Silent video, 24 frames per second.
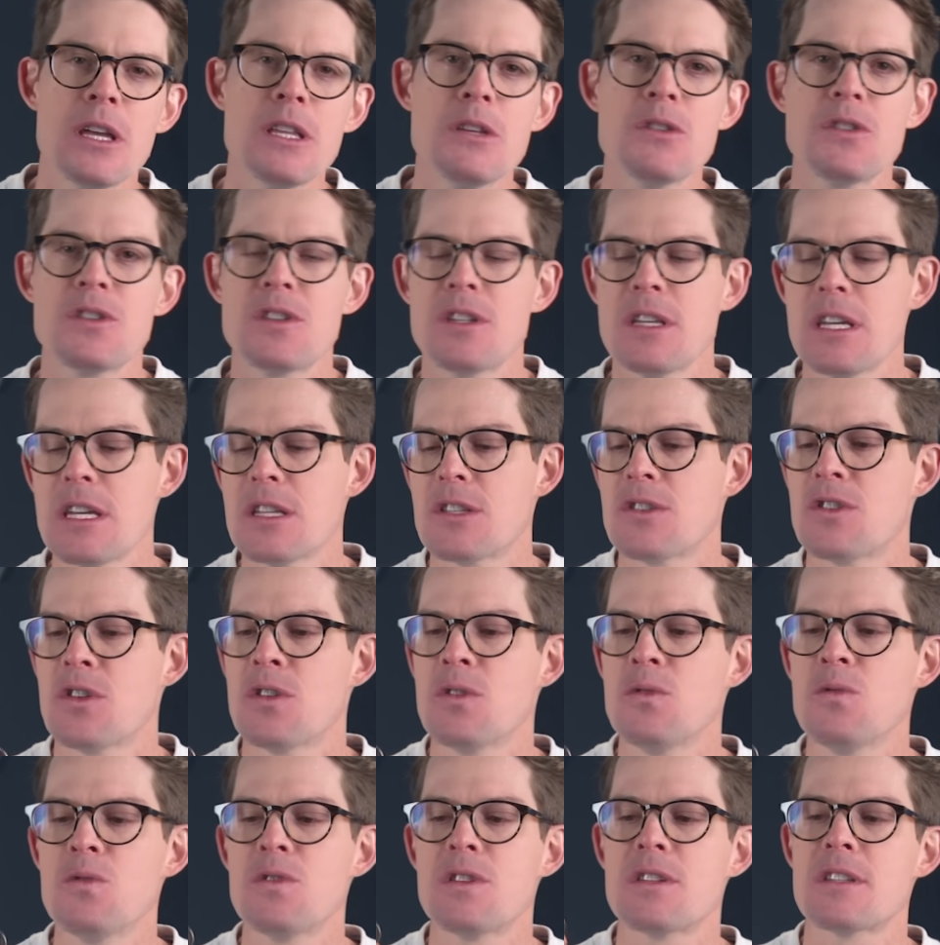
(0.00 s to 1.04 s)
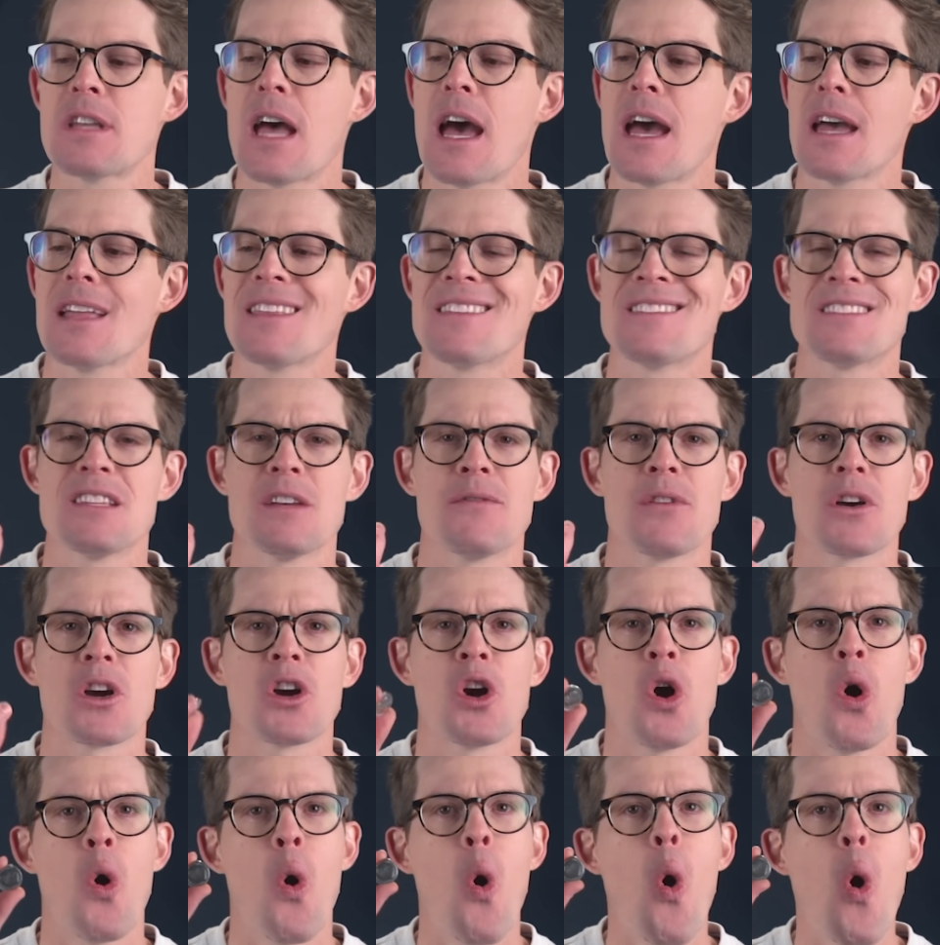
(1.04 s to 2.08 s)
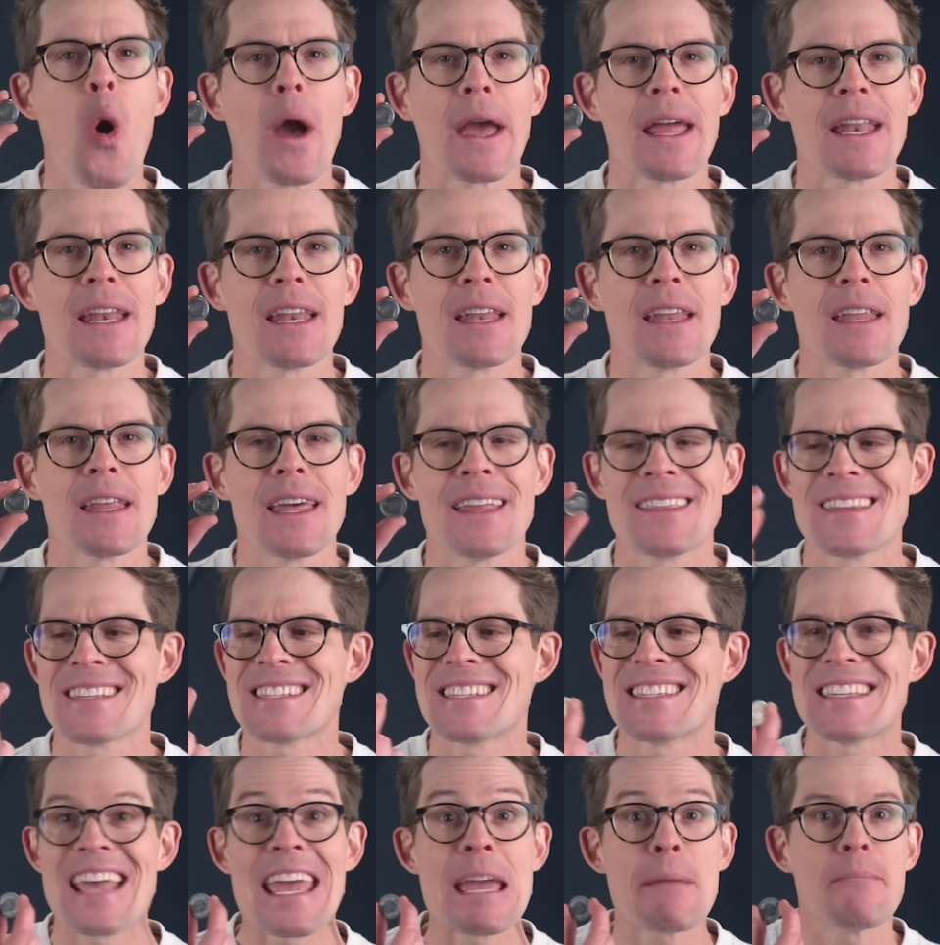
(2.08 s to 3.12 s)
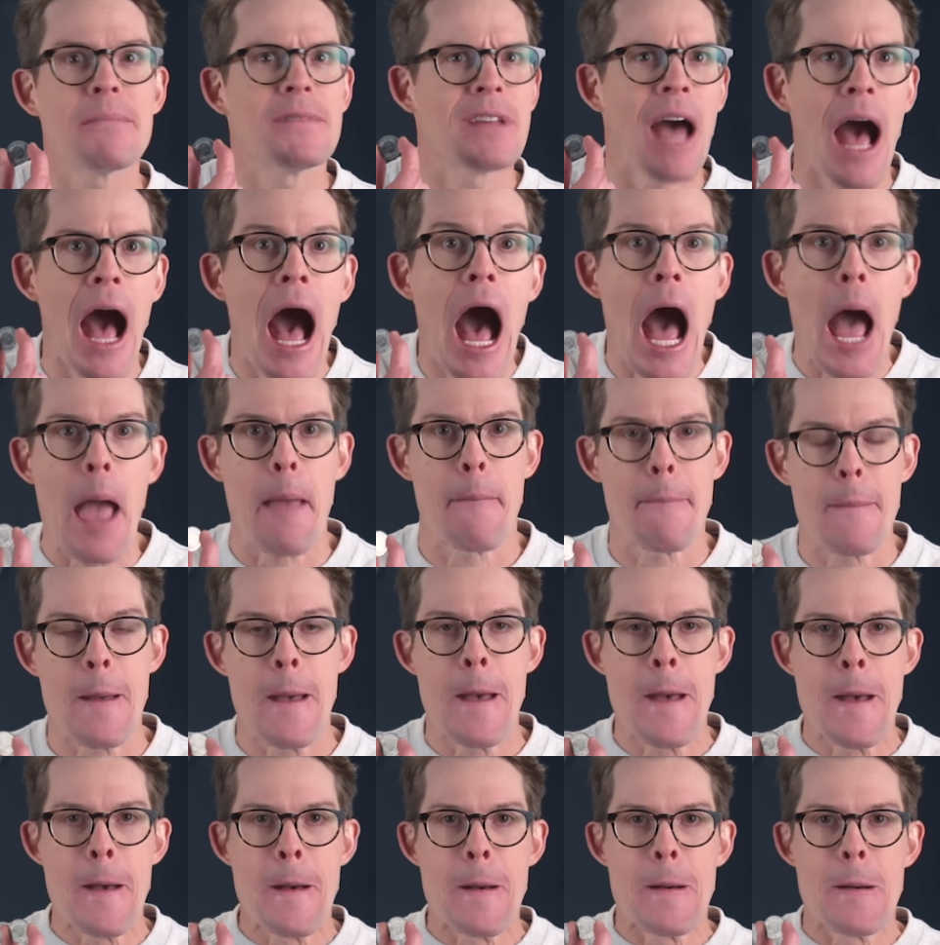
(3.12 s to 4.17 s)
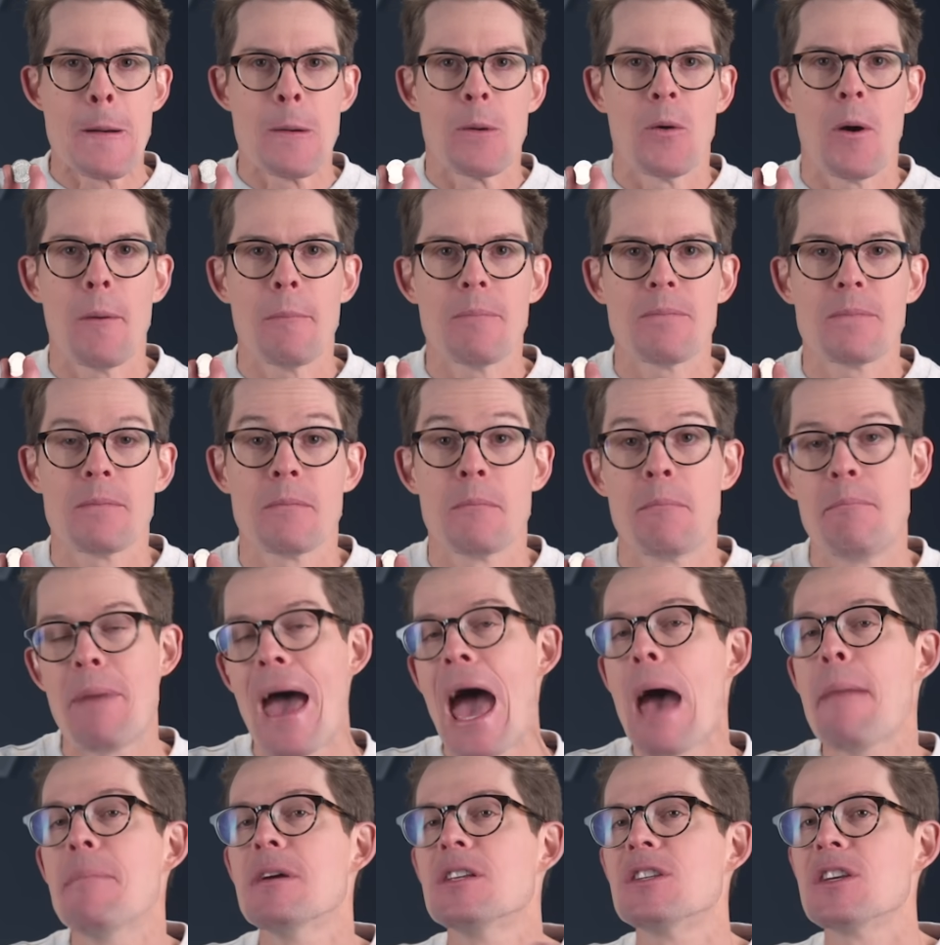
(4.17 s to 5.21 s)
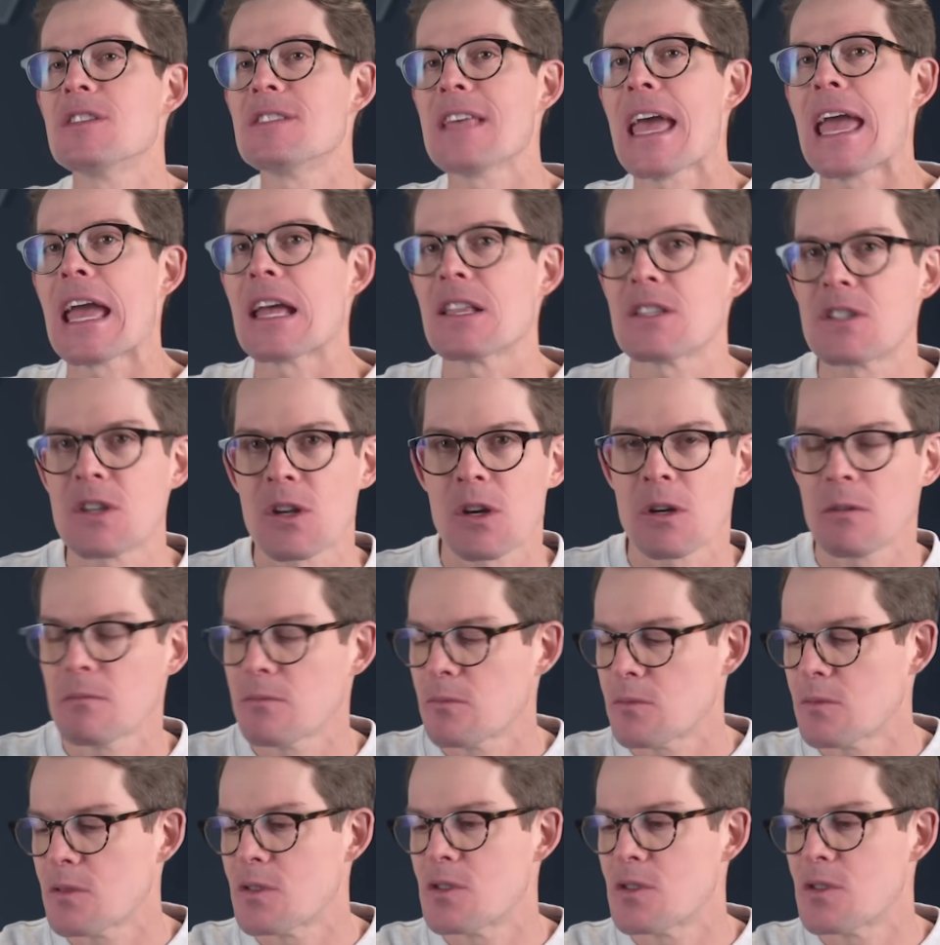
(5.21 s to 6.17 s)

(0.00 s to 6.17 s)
can you see two sides of a coin? at the same time? Well, Babbage's answer,